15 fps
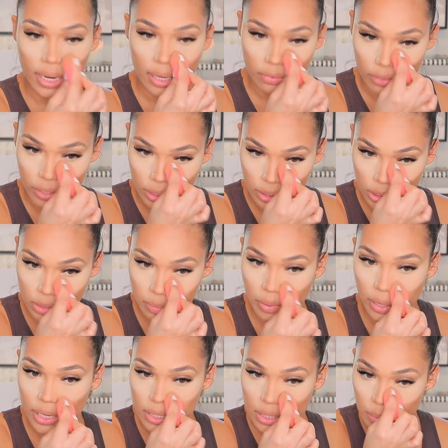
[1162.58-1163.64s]
and really just
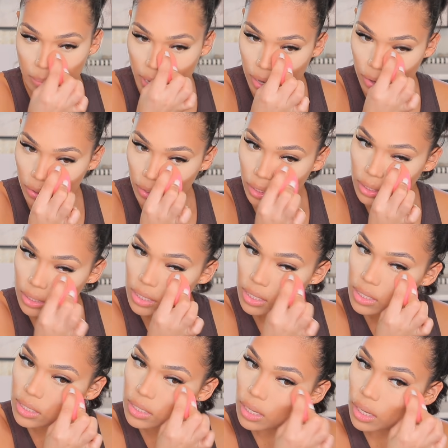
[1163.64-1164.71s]
press the powder into
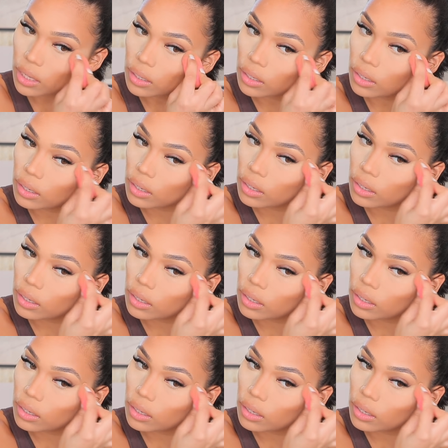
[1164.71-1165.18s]
the skin.